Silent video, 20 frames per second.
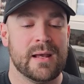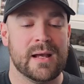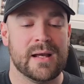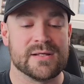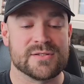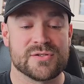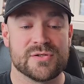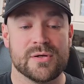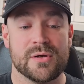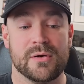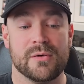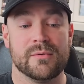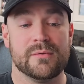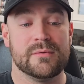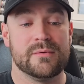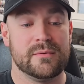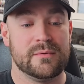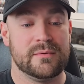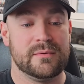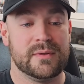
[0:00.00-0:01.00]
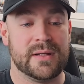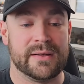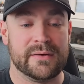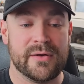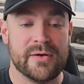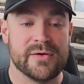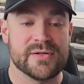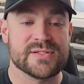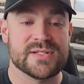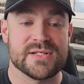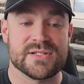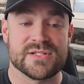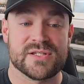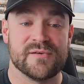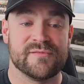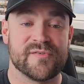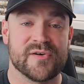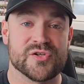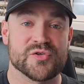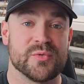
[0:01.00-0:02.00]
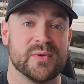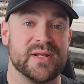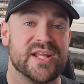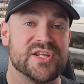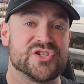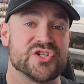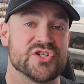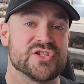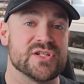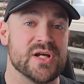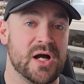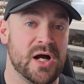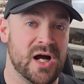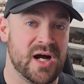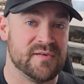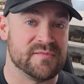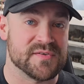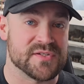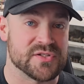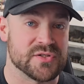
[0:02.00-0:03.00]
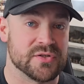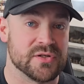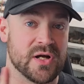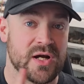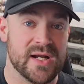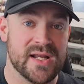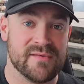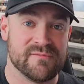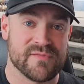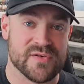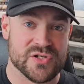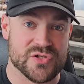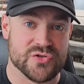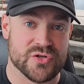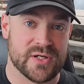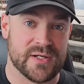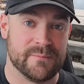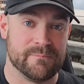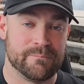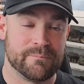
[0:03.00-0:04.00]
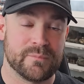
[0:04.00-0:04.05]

So now notice this is the first one that's just officer, not infantry.